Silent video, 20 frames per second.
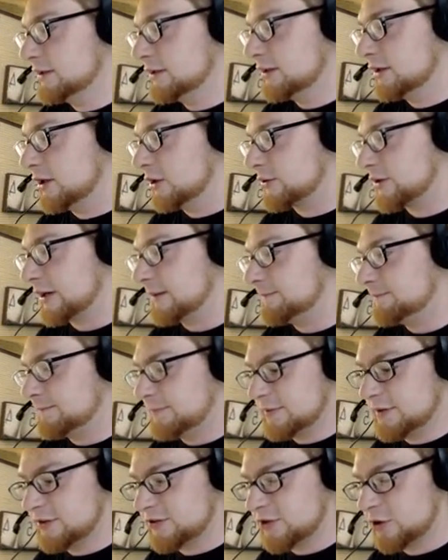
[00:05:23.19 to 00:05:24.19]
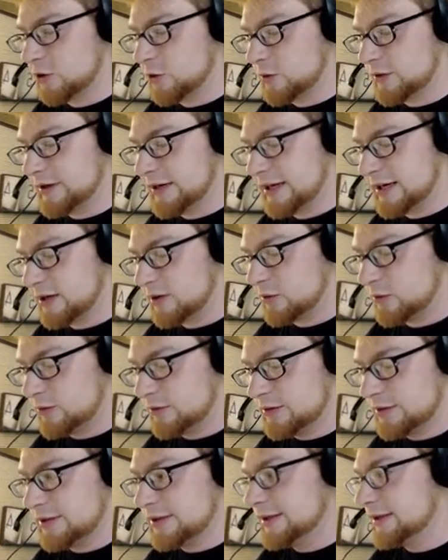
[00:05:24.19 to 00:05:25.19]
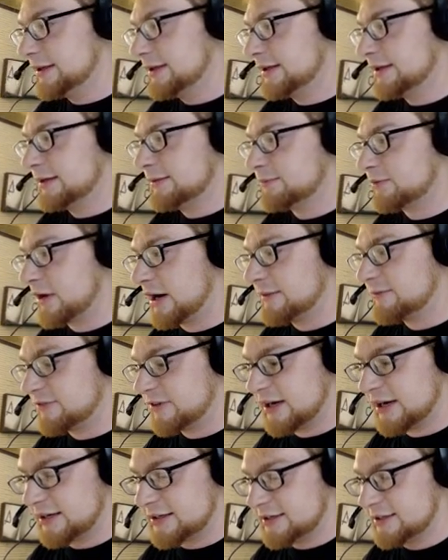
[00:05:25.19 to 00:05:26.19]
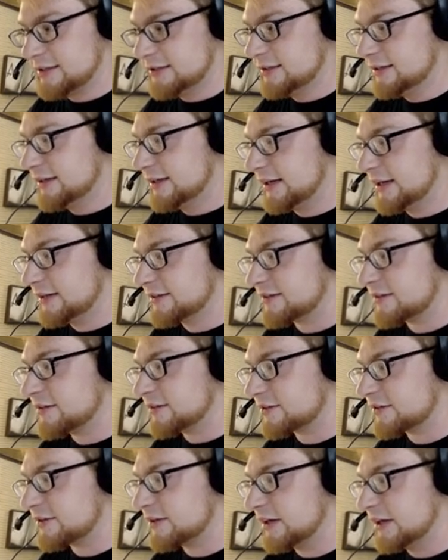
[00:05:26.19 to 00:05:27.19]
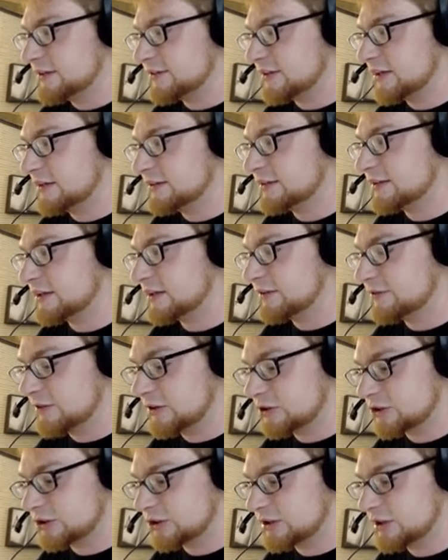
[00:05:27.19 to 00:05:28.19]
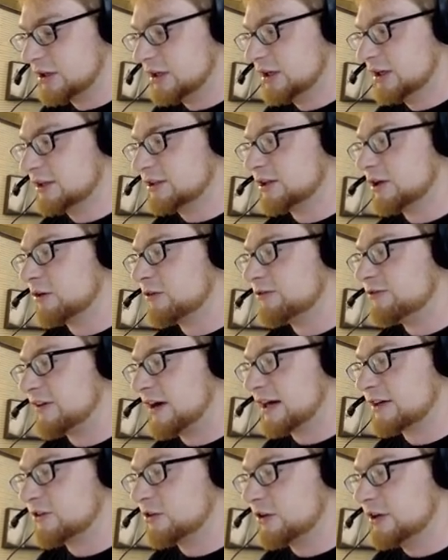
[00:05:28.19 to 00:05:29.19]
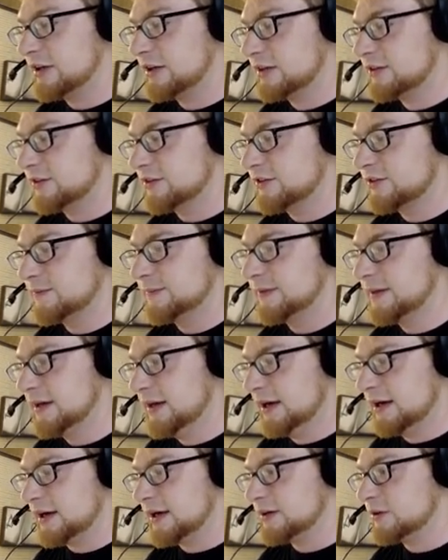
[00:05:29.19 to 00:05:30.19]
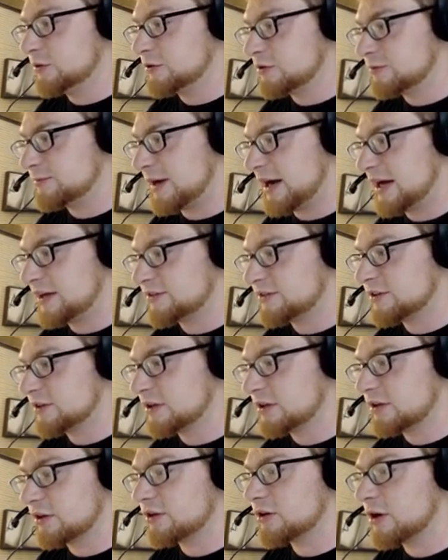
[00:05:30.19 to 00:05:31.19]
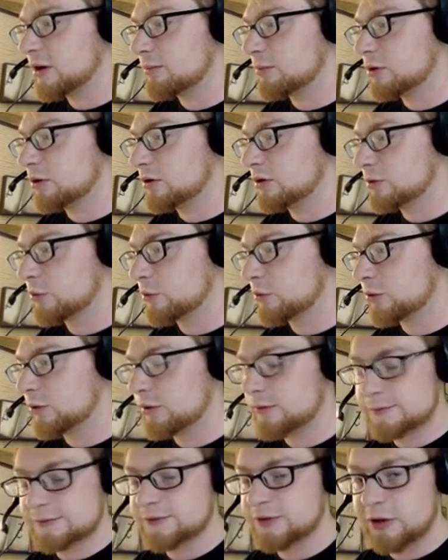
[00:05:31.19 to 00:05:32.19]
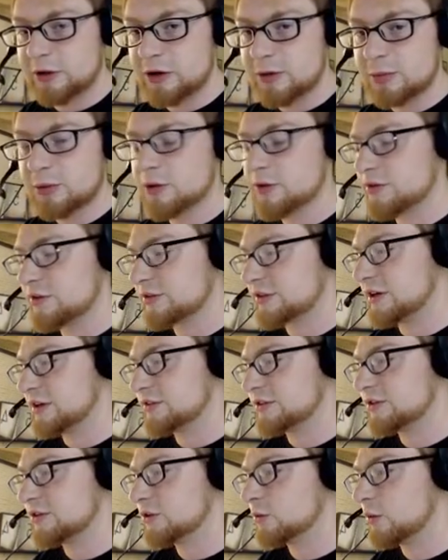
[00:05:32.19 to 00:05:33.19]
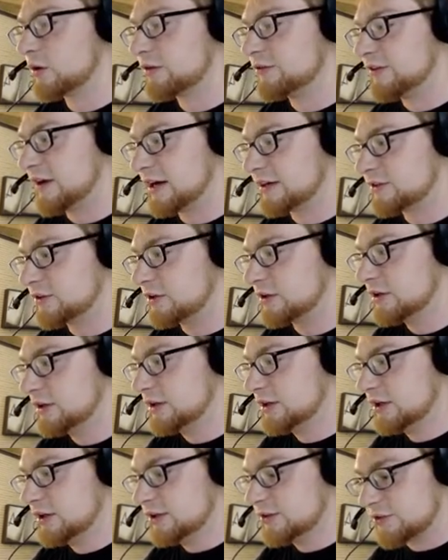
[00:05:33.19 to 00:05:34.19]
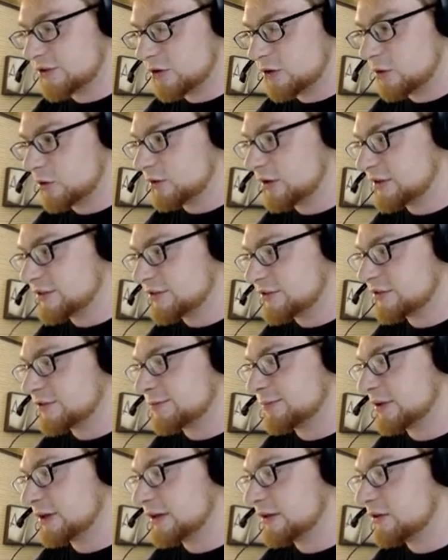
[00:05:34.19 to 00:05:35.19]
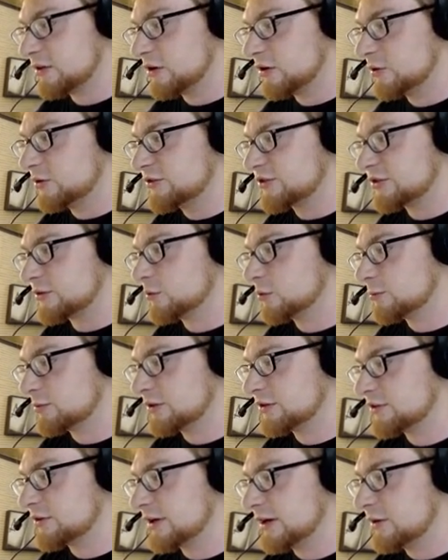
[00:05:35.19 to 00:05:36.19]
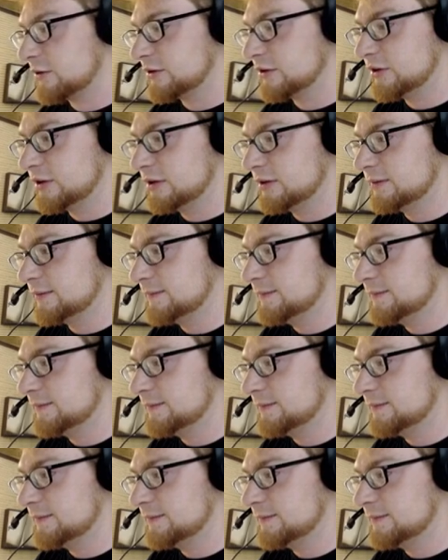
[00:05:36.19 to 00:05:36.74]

Okay, so now PrimeFac has this nice handy-dandy function called factor ints, and you just pass in the number or variable in this case that you want to factor. So let's display those, and we'll print it out here.